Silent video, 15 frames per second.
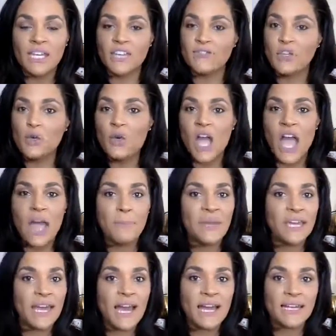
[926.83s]
If you
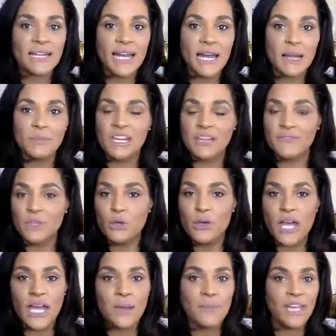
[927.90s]
comment, I comment. If you
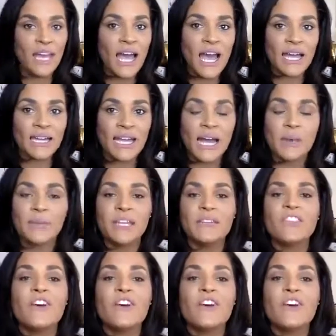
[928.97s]
comment, I comment.